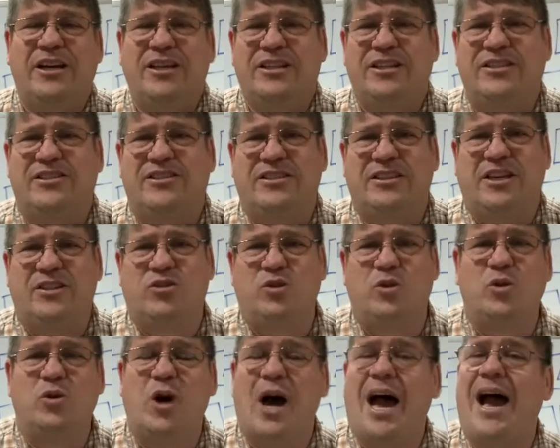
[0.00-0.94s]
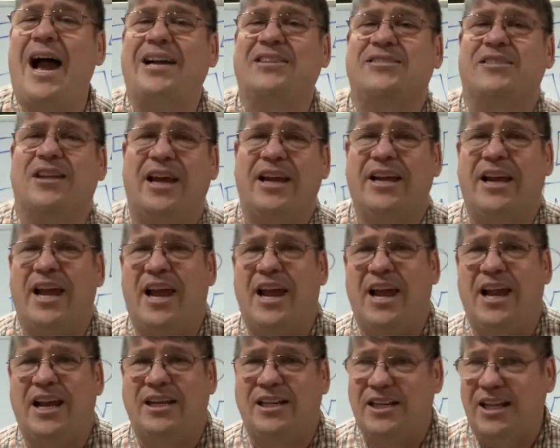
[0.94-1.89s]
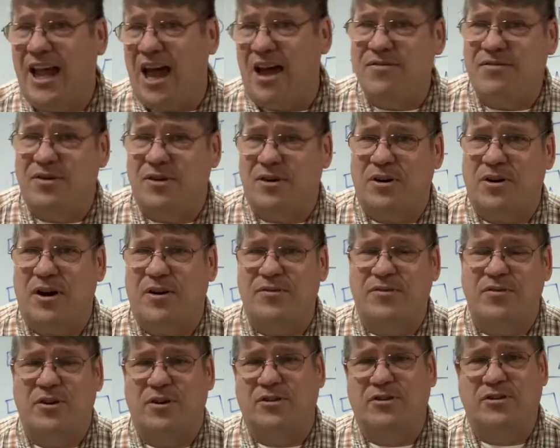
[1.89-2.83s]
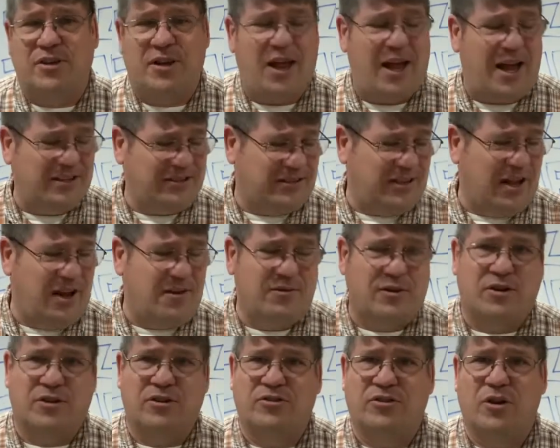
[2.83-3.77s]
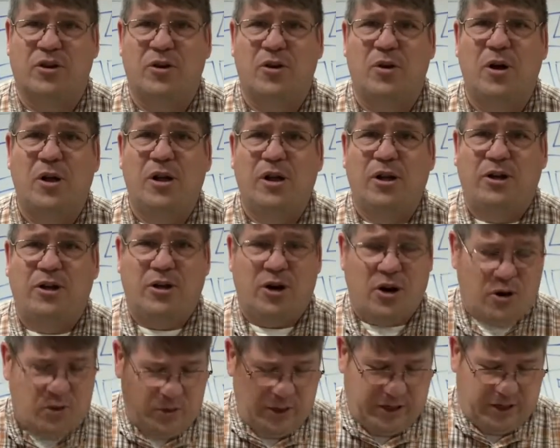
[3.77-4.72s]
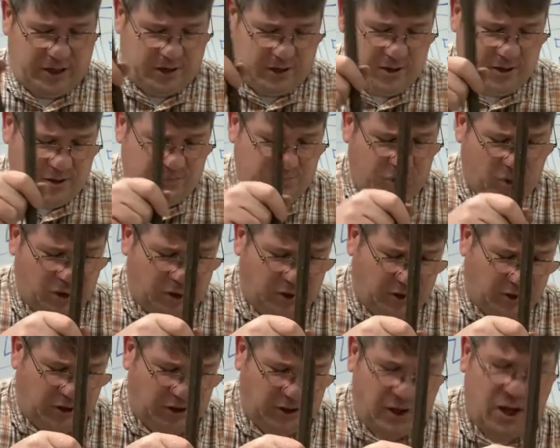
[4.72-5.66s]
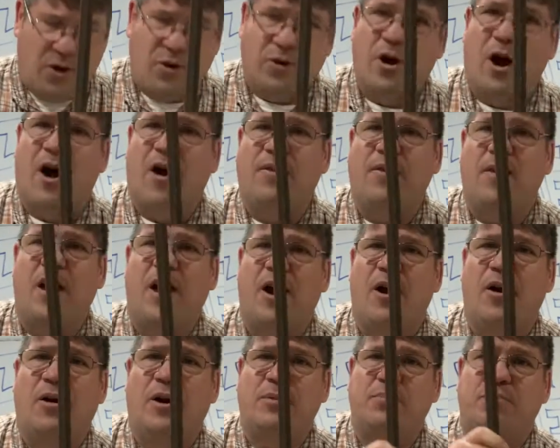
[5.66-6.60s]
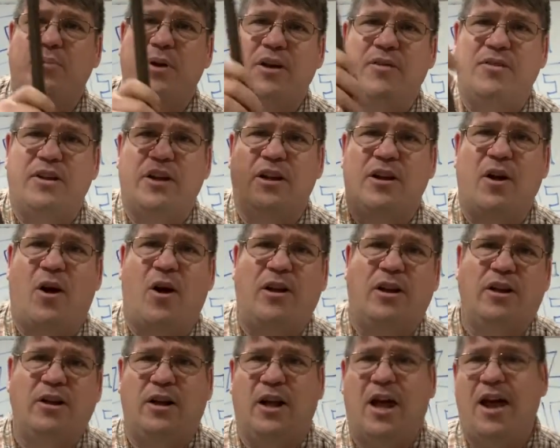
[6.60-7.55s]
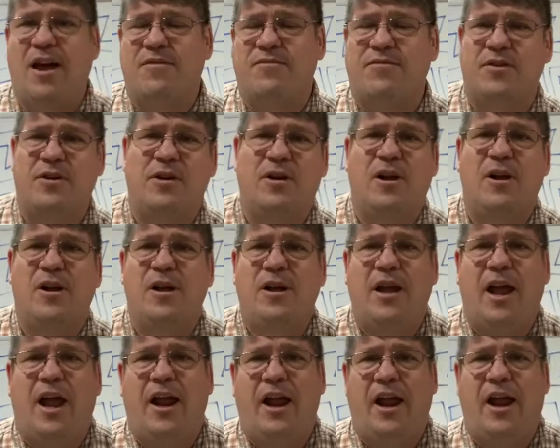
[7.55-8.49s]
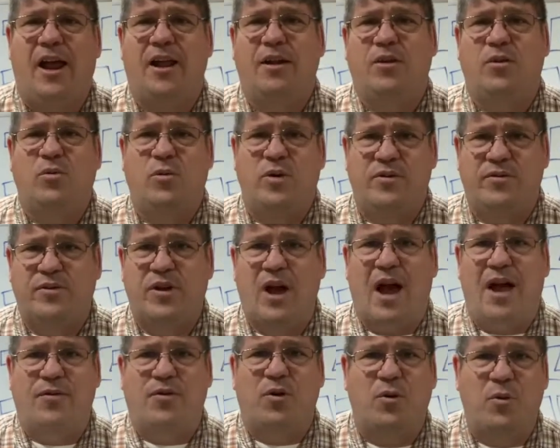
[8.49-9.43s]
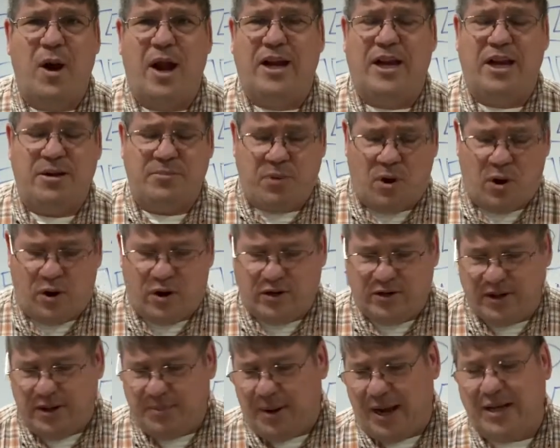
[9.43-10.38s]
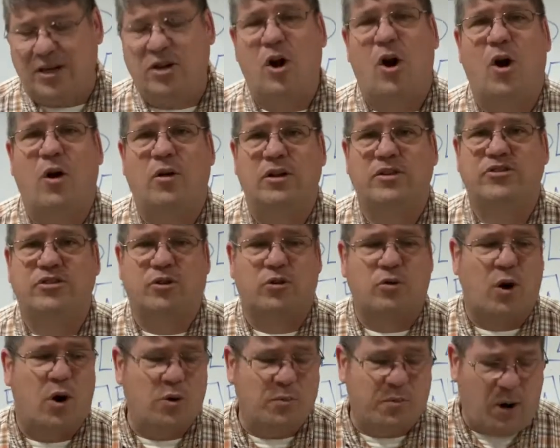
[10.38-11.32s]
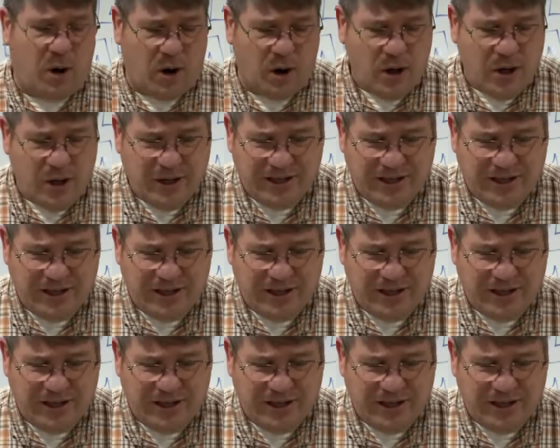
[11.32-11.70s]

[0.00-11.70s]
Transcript: This tool acts like a lever, a first-class lever, so we can put a little load on there and pivot it on a little effort, and we've got the wrecking bar. They might call this a crowbar.